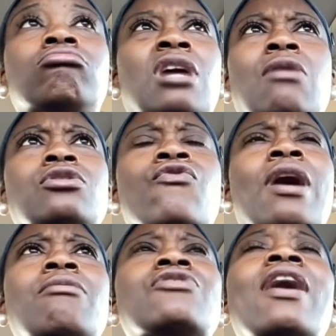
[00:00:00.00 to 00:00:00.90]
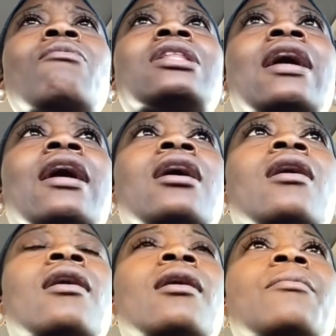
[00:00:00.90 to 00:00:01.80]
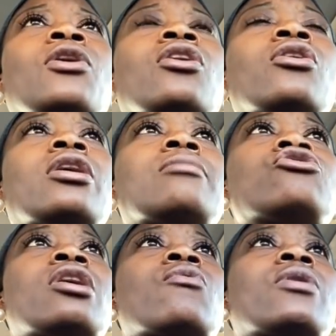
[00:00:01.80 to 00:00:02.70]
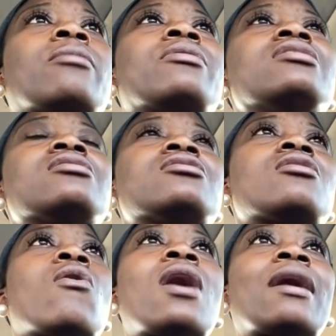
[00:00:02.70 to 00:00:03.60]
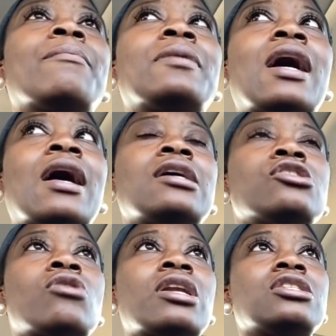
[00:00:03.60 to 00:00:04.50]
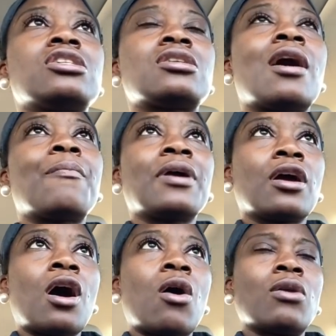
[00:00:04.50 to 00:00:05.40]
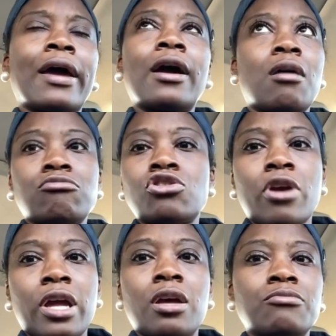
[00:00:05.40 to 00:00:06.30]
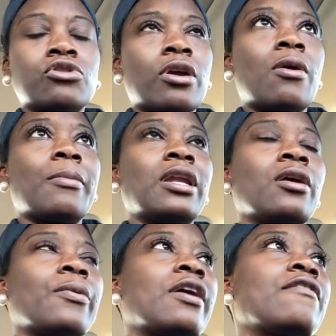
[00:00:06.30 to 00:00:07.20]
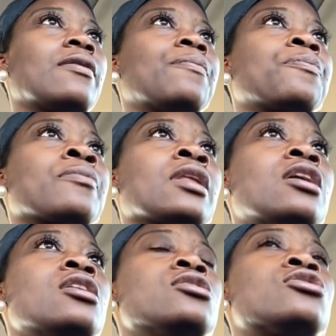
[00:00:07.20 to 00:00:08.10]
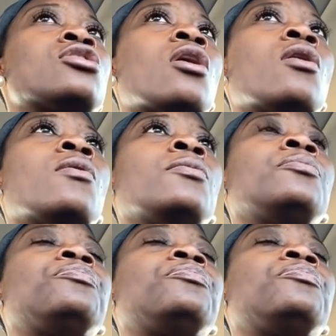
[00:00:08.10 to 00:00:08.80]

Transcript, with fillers: I was I was fine with that. Um, y'all know that I'm trying to run a business, so I'm not trying to just up and go. Like I'm straight, I'm straight on money or whatever. So